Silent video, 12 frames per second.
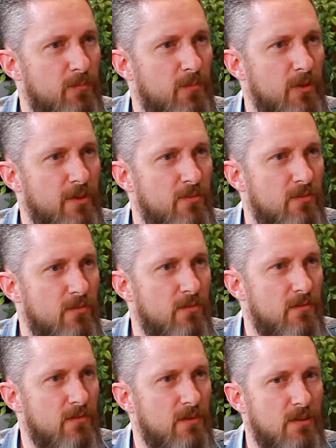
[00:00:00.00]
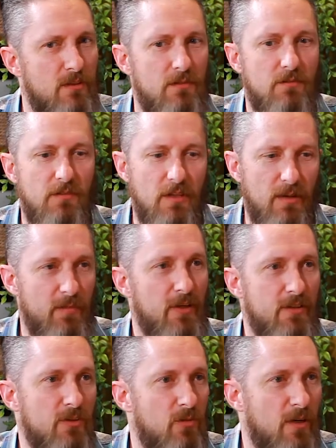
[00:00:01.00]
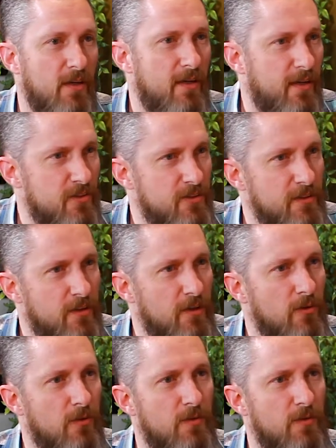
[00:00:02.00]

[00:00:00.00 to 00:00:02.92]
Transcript: pretty limited to what I actually know.